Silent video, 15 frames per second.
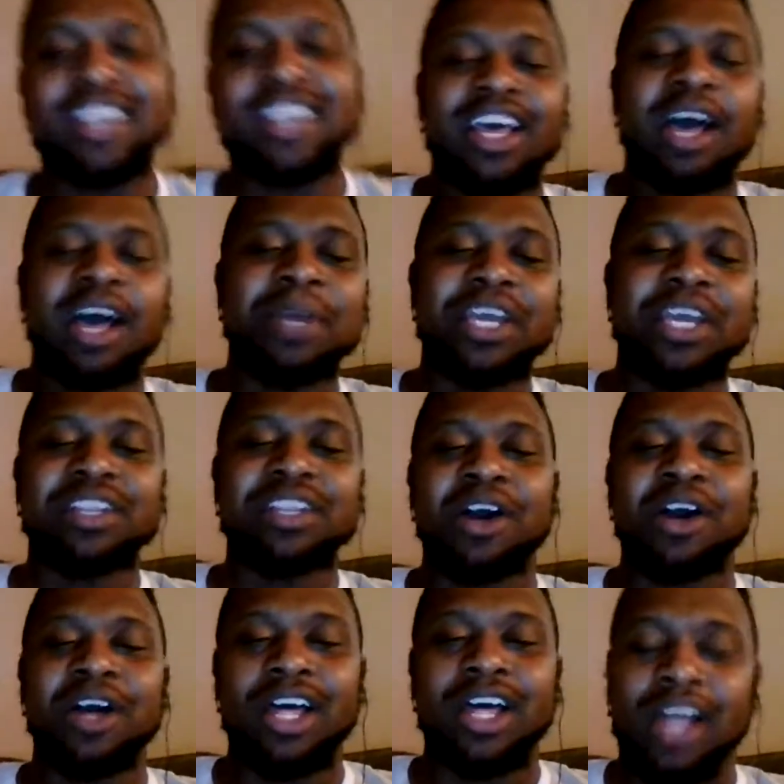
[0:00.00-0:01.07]

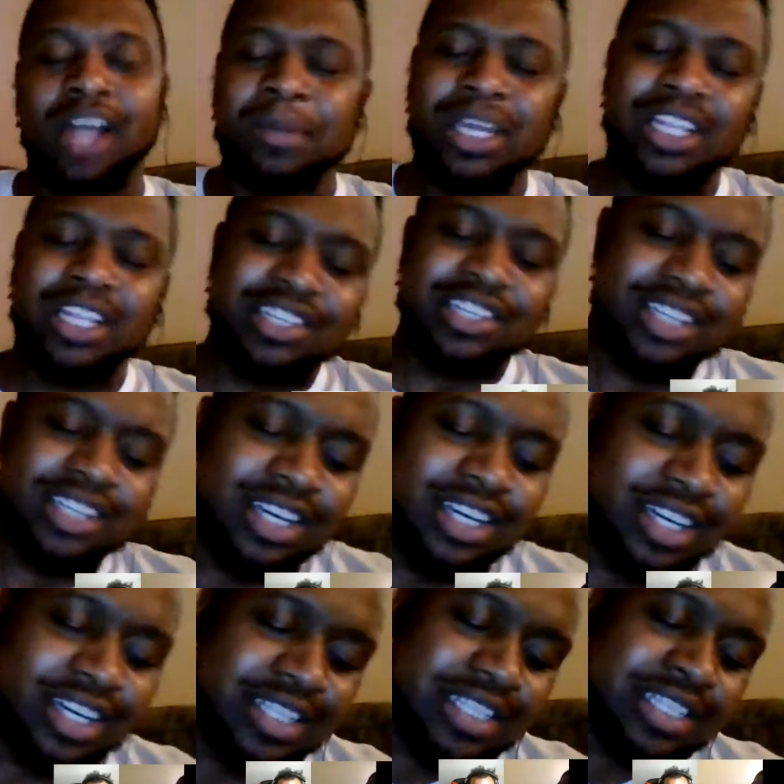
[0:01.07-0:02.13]
Unless
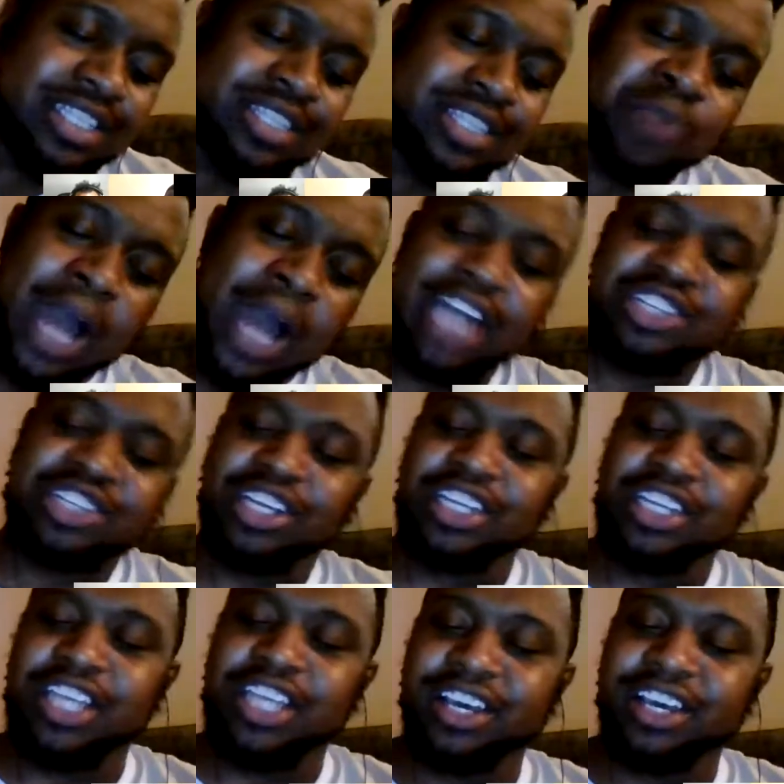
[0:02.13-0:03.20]
Roger
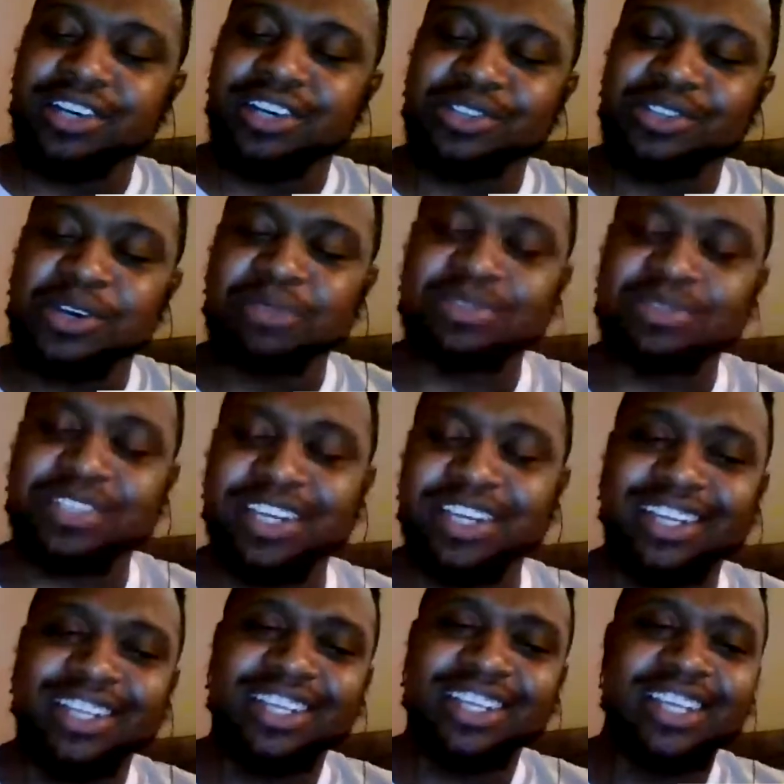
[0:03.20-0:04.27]
Goodell, you know what I'm
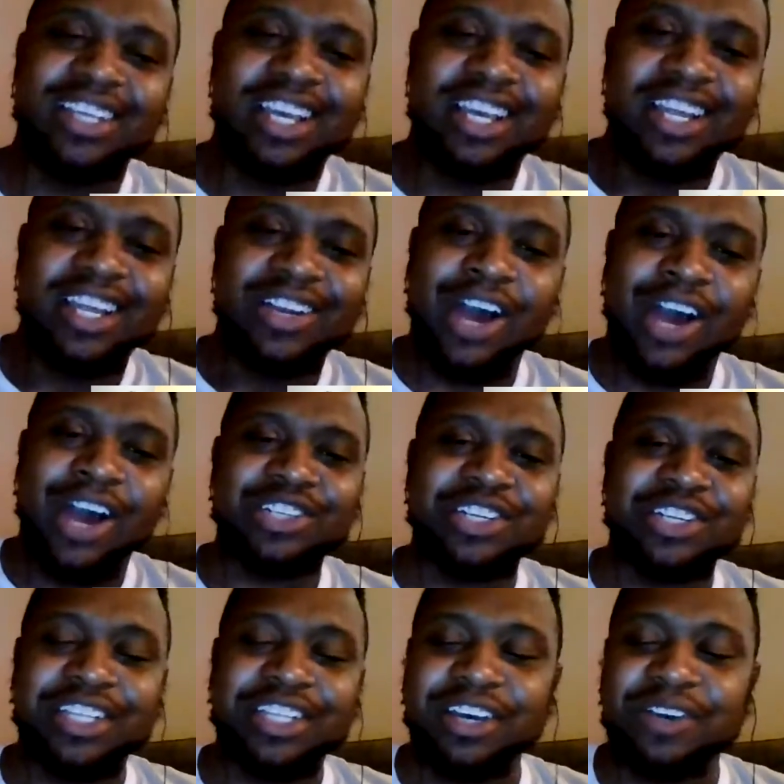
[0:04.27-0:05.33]
saying? Roger
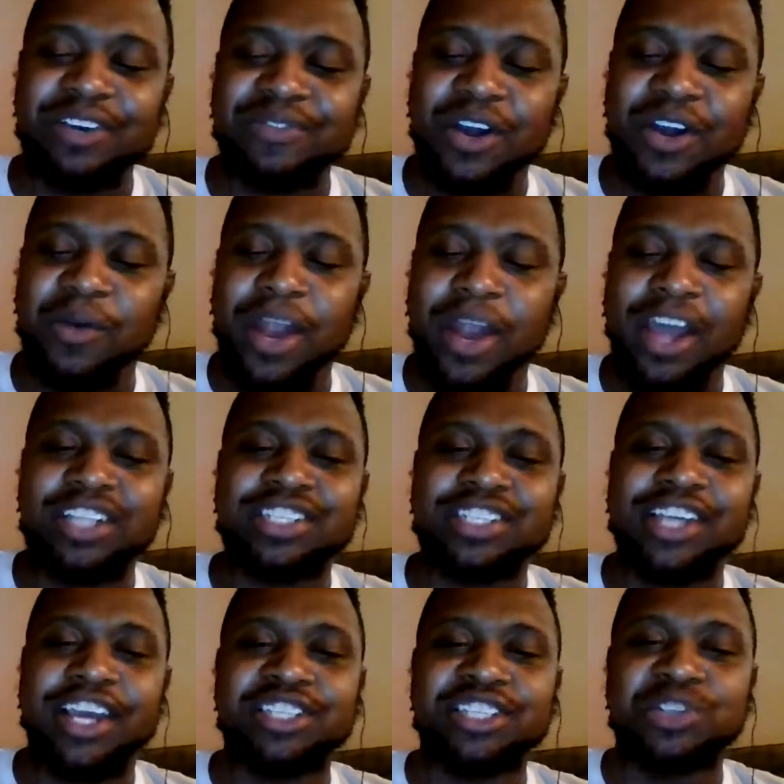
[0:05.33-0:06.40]
Goodell fuck around and
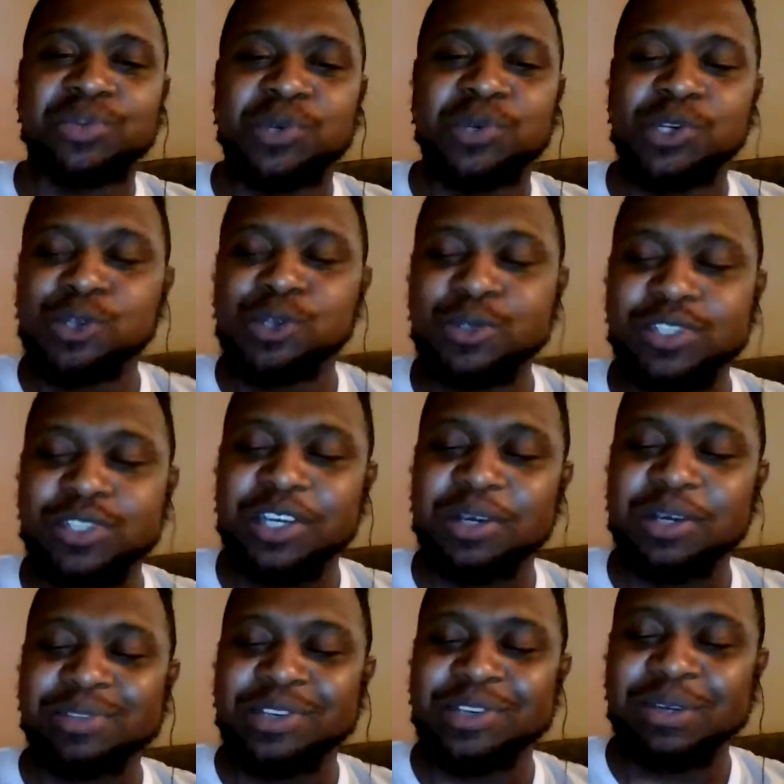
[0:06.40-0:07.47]
change the rules up.
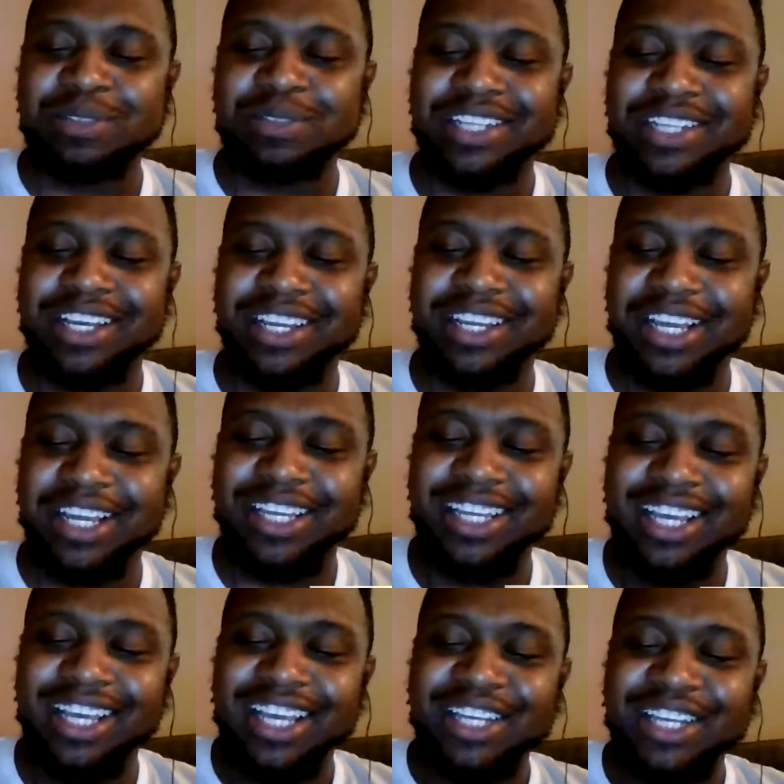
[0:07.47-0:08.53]
You know what I'm saying?
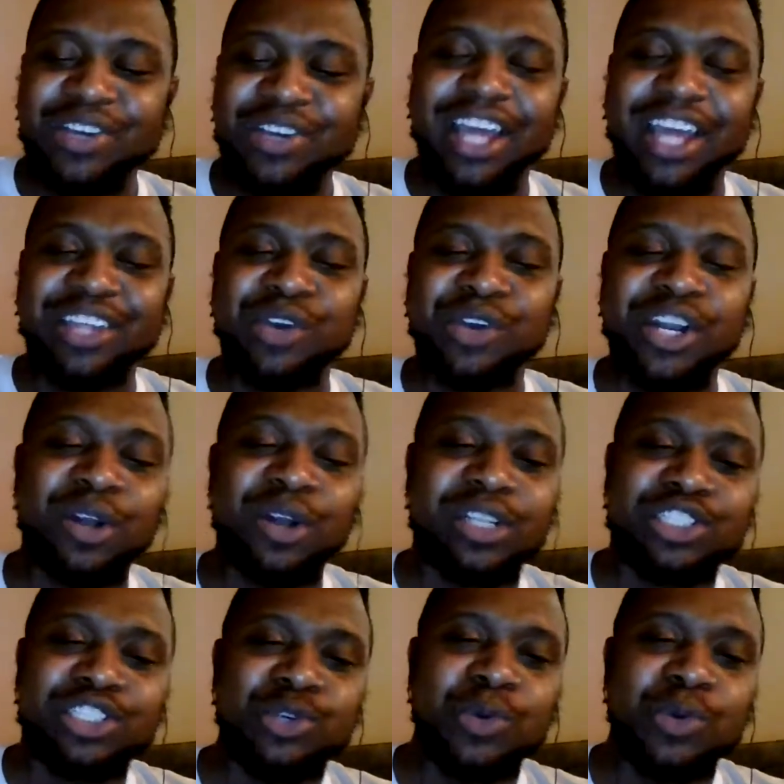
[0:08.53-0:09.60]
You can only
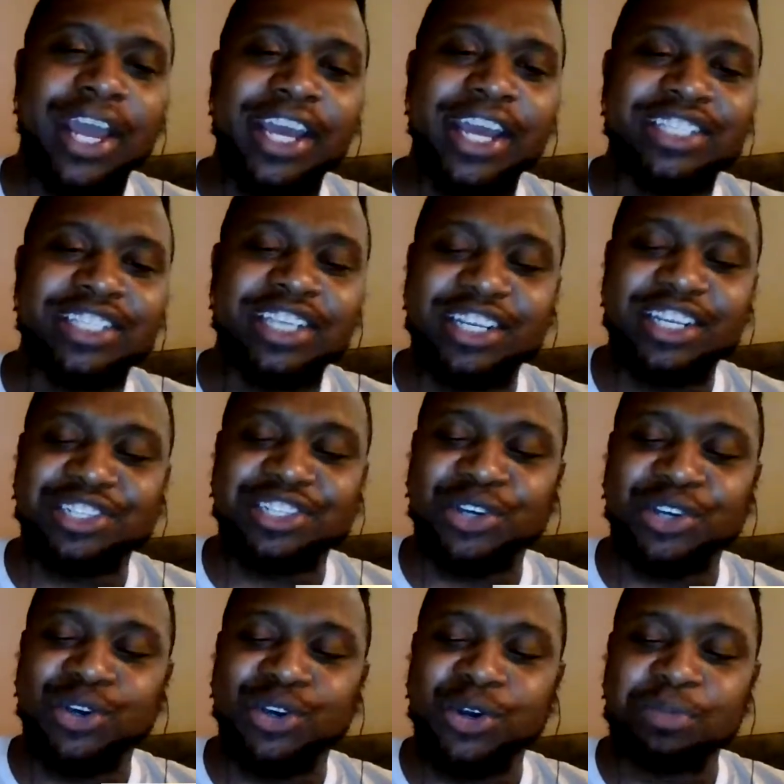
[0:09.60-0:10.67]
two-hand touch the
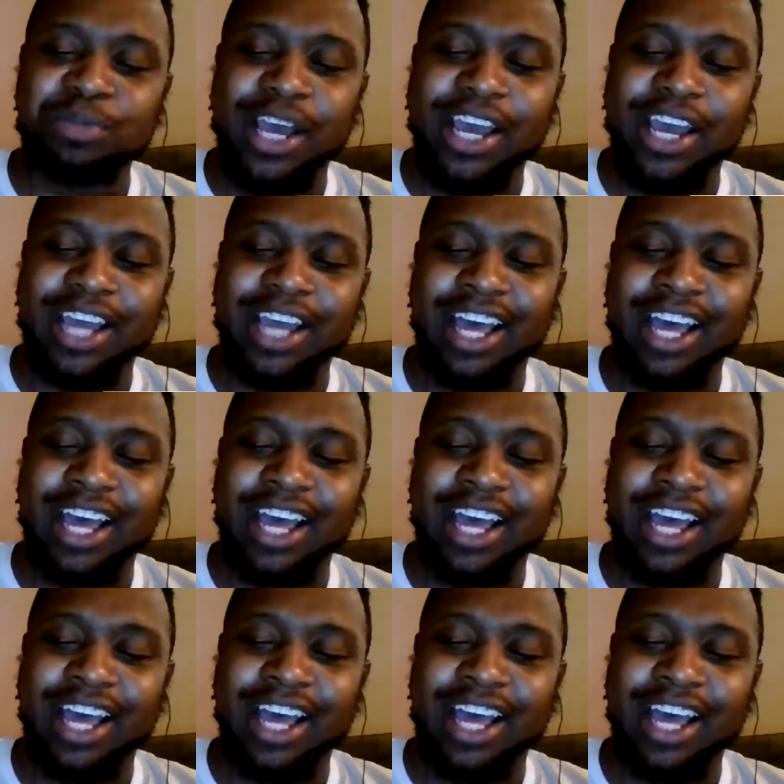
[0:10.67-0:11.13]
quarterback.